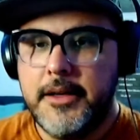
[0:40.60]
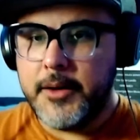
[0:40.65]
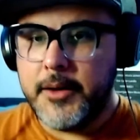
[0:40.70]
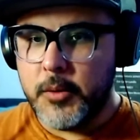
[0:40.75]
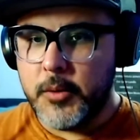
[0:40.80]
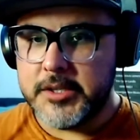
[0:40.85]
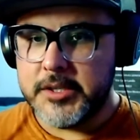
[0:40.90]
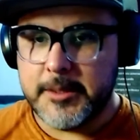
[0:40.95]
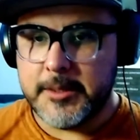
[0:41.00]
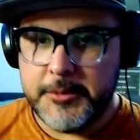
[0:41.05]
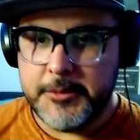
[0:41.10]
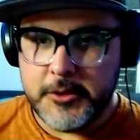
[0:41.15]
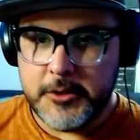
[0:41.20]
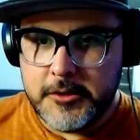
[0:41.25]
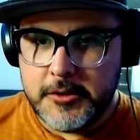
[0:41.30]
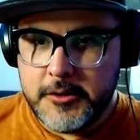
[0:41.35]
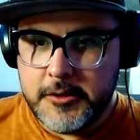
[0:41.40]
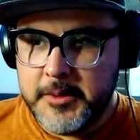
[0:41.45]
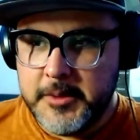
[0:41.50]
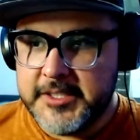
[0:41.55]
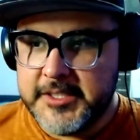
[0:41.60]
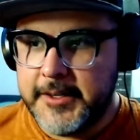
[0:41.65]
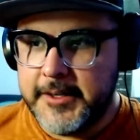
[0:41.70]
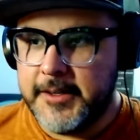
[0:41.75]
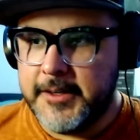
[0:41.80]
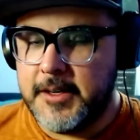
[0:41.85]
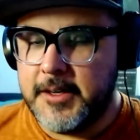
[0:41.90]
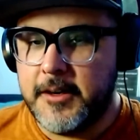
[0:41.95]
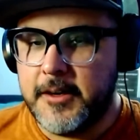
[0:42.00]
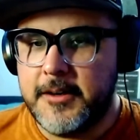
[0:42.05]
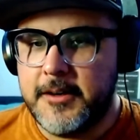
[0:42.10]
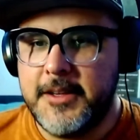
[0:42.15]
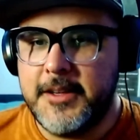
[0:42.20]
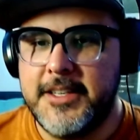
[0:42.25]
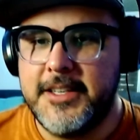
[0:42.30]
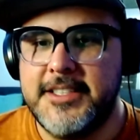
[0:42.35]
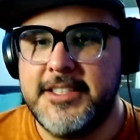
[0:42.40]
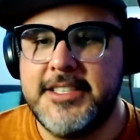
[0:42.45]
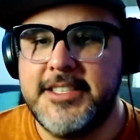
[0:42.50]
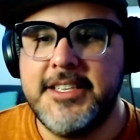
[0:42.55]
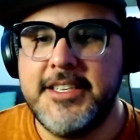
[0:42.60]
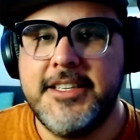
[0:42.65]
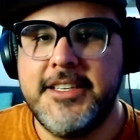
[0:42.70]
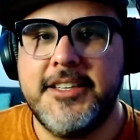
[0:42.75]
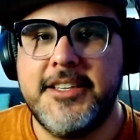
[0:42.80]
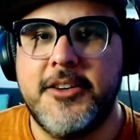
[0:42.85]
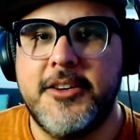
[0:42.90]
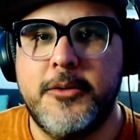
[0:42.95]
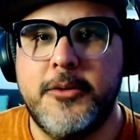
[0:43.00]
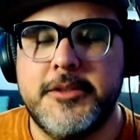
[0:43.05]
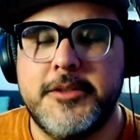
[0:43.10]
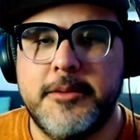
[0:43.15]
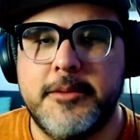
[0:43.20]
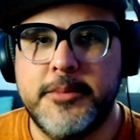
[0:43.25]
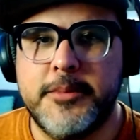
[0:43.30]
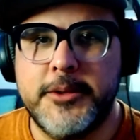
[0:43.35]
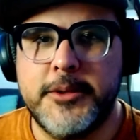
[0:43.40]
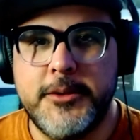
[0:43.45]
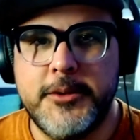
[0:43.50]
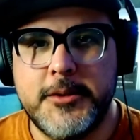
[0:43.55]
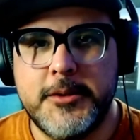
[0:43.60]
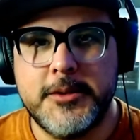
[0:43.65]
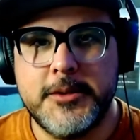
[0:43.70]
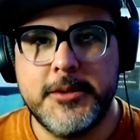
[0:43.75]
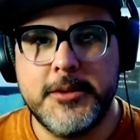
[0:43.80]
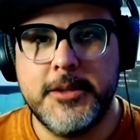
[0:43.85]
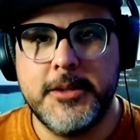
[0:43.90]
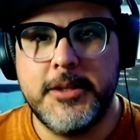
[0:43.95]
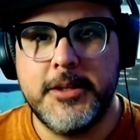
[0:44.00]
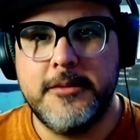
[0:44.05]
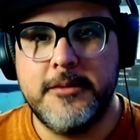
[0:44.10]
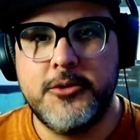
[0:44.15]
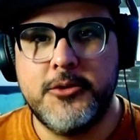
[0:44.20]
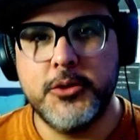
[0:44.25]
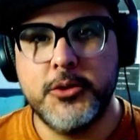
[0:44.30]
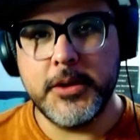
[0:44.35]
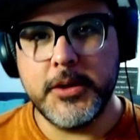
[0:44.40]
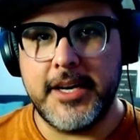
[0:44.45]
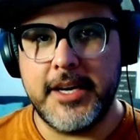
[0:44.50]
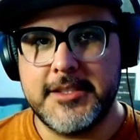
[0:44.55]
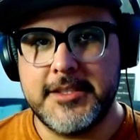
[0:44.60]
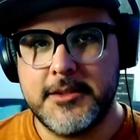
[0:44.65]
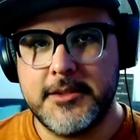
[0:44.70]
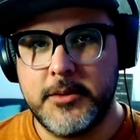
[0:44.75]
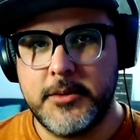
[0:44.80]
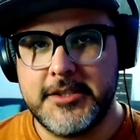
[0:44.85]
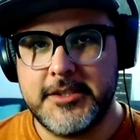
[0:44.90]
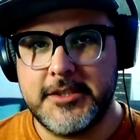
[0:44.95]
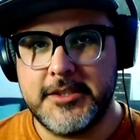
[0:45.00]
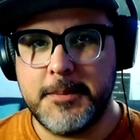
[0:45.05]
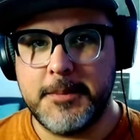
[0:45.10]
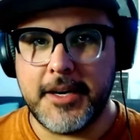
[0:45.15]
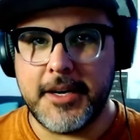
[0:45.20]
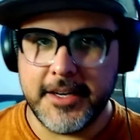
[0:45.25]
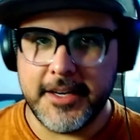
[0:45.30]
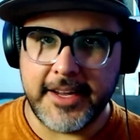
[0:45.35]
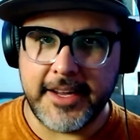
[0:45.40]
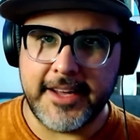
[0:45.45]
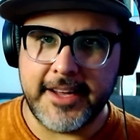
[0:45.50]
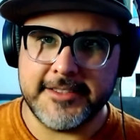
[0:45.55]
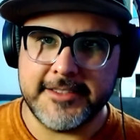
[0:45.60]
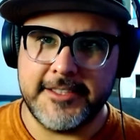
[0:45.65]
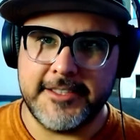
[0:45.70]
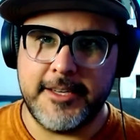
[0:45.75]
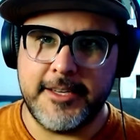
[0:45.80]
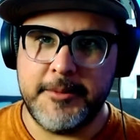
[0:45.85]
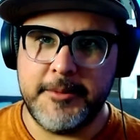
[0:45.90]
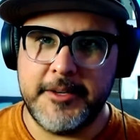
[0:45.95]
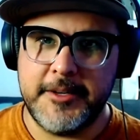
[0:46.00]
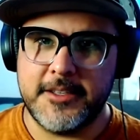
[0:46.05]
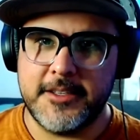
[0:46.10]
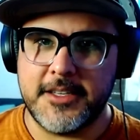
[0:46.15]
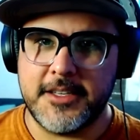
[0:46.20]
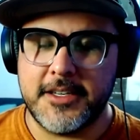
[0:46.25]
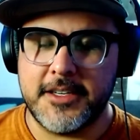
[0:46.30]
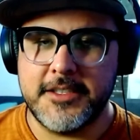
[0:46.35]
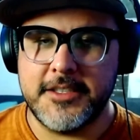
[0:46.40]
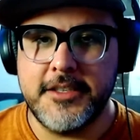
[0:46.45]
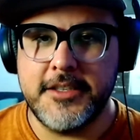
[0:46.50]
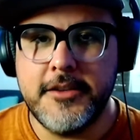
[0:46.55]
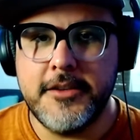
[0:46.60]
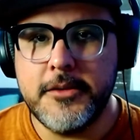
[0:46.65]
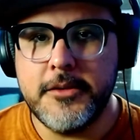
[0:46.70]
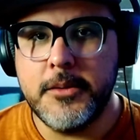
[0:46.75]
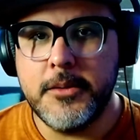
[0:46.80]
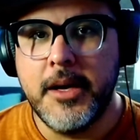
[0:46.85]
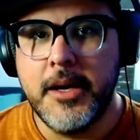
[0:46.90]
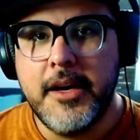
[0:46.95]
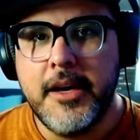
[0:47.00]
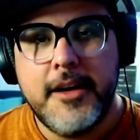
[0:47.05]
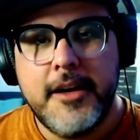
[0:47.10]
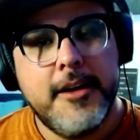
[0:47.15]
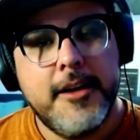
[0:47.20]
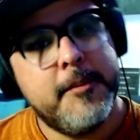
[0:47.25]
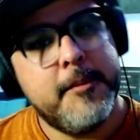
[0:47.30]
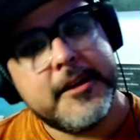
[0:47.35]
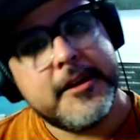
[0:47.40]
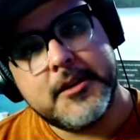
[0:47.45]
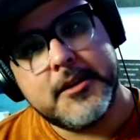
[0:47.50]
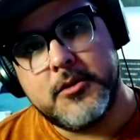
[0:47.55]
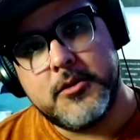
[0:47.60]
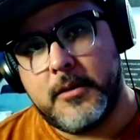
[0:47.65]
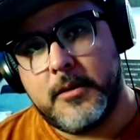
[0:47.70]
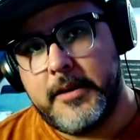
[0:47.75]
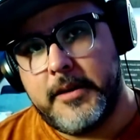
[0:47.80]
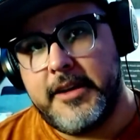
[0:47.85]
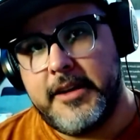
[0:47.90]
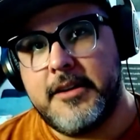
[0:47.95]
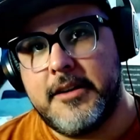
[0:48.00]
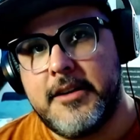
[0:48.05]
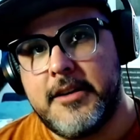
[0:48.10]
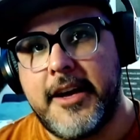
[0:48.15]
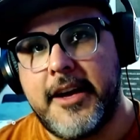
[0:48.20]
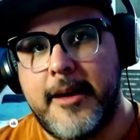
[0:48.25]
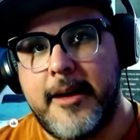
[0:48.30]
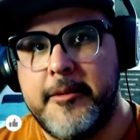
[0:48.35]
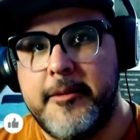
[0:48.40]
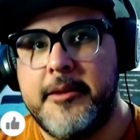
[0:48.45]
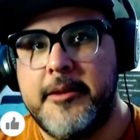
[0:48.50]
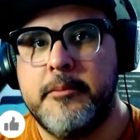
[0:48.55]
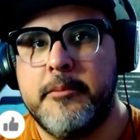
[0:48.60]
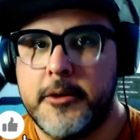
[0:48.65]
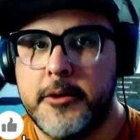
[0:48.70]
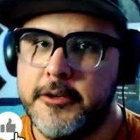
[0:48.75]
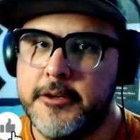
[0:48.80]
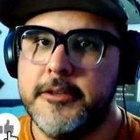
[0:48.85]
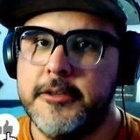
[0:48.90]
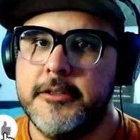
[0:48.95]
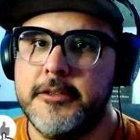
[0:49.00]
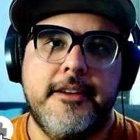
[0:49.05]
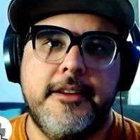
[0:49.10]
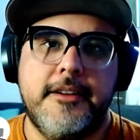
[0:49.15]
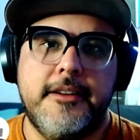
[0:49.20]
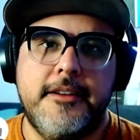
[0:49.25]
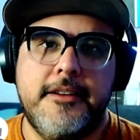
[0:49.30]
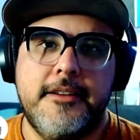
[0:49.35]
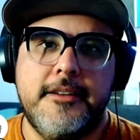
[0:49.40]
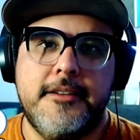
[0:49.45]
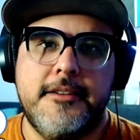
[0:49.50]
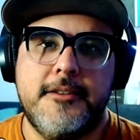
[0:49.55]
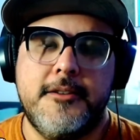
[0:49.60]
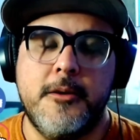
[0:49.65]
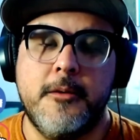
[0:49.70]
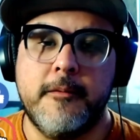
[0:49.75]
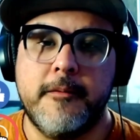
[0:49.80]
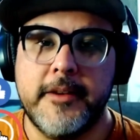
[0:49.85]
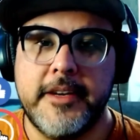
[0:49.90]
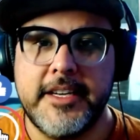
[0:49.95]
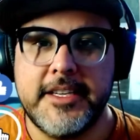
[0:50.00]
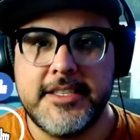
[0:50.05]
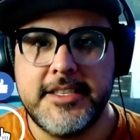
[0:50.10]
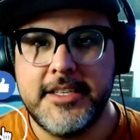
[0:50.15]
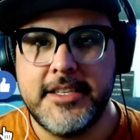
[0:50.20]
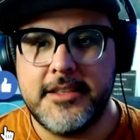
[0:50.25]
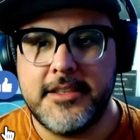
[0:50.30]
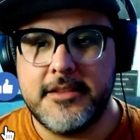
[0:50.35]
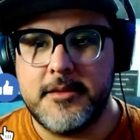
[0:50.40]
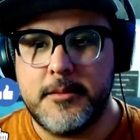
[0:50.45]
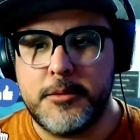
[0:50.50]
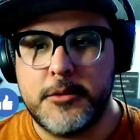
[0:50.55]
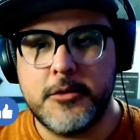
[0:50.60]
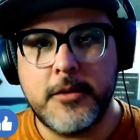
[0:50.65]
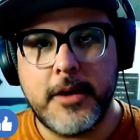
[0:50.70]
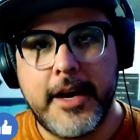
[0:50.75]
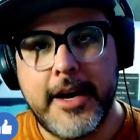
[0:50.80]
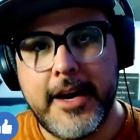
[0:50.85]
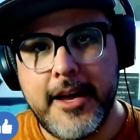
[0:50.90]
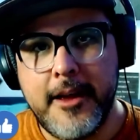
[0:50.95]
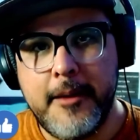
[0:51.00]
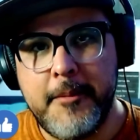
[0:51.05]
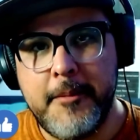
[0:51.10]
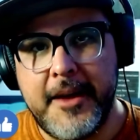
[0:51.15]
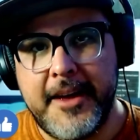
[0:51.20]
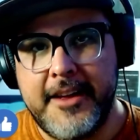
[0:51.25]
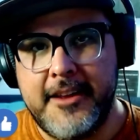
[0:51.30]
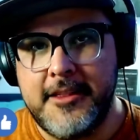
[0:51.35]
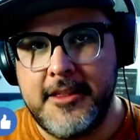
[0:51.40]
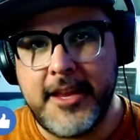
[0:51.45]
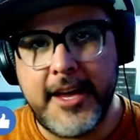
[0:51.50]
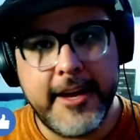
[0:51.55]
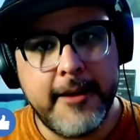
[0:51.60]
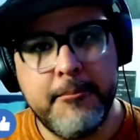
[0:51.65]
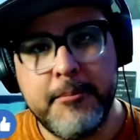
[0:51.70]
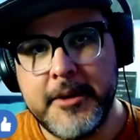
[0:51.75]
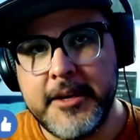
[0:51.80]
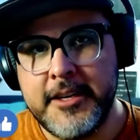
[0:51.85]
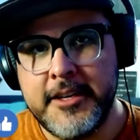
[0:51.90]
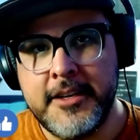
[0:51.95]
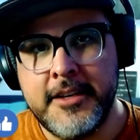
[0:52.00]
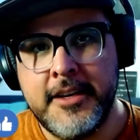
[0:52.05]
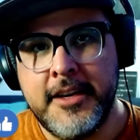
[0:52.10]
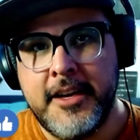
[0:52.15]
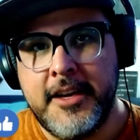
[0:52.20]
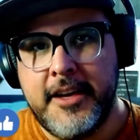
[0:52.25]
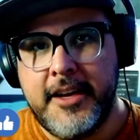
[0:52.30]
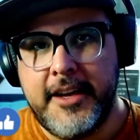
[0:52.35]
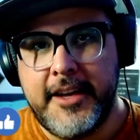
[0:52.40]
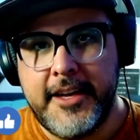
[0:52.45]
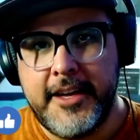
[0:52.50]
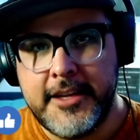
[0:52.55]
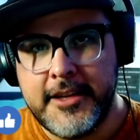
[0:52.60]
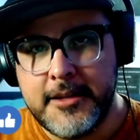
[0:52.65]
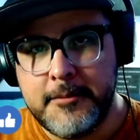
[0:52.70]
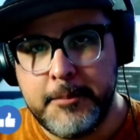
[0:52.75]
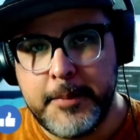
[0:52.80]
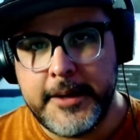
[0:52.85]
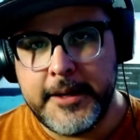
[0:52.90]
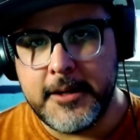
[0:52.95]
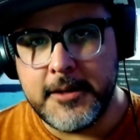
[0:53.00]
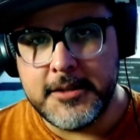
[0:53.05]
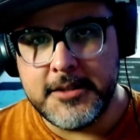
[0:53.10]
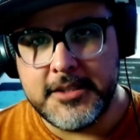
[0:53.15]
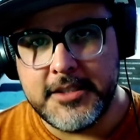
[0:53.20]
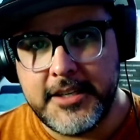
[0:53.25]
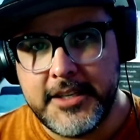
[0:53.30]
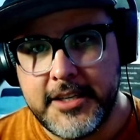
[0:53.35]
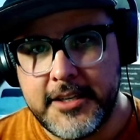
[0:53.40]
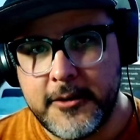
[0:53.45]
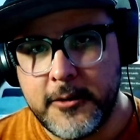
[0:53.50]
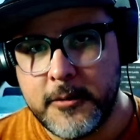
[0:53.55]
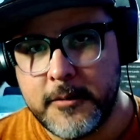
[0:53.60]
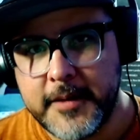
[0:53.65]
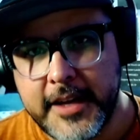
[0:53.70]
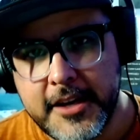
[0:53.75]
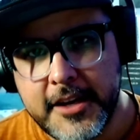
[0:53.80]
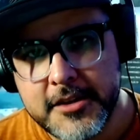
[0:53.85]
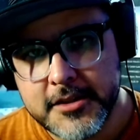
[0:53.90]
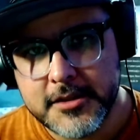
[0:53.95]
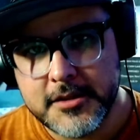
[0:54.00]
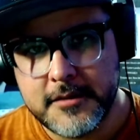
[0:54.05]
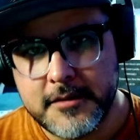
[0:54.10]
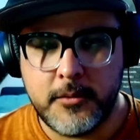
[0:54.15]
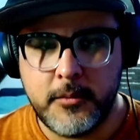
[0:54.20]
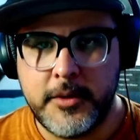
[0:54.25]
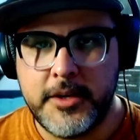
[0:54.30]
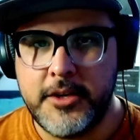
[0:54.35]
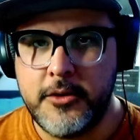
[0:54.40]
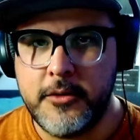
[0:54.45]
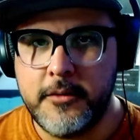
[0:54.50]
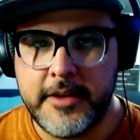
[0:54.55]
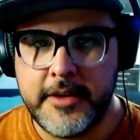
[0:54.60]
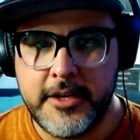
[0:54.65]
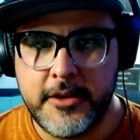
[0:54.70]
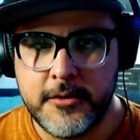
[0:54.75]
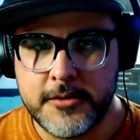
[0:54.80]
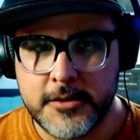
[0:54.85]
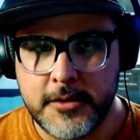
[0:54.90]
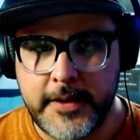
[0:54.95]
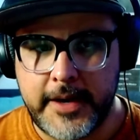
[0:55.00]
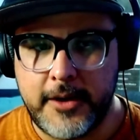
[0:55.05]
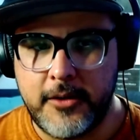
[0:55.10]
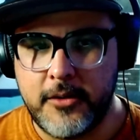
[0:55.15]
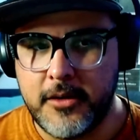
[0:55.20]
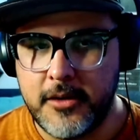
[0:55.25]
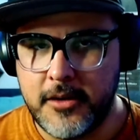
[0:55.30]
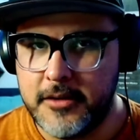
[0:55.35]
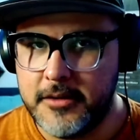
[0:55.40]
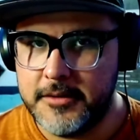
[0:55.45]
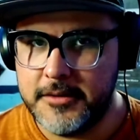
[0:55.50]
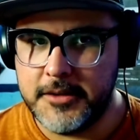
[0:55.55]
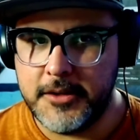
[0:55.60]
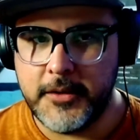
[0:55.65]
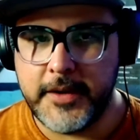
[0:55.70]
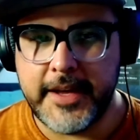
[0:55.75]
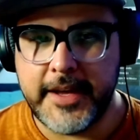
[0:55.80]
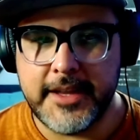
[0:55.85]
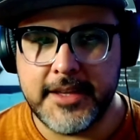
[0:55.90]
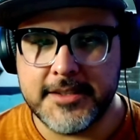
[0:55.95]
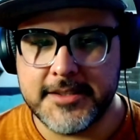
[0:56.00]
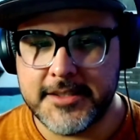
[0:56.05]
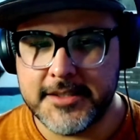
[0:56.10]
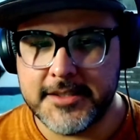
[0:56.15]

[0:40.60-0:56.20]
what's up, YouTube? It's Eric Carter-Landin, the host and producer of True Consequences podcast, and I'm here to talk to you about the Torreon cabin murders. Don't forget to hit the subscribe and like button and the bell to get notifications when new videos are out. Okay, let's get